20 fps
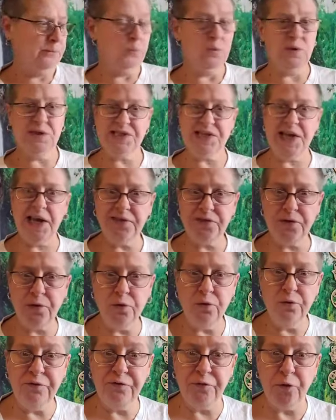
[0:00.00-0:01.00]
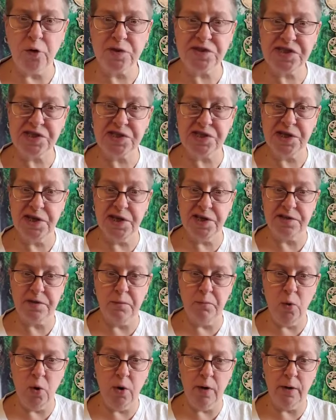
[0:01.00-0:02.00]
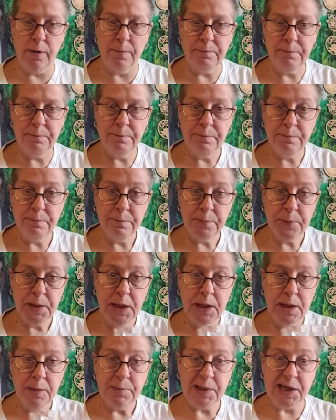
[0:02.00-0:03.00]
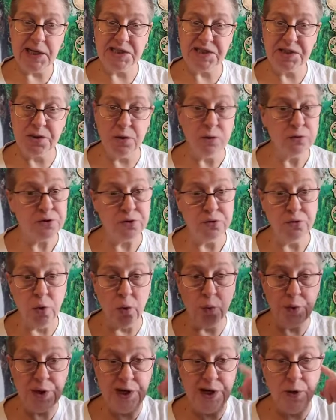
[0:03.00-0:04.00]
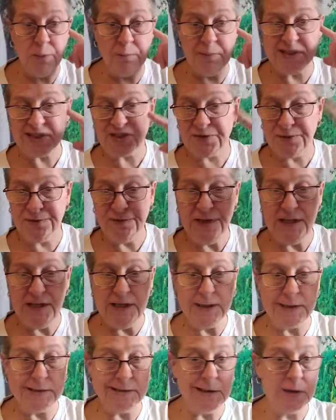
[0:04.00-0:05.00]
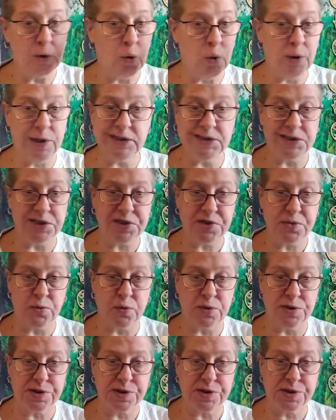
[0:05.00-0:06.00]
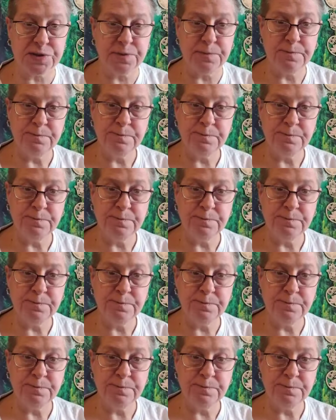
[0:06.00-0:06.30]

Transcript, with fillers: What does that do? Forces you into more. Because those who don't hear must feel, according to source.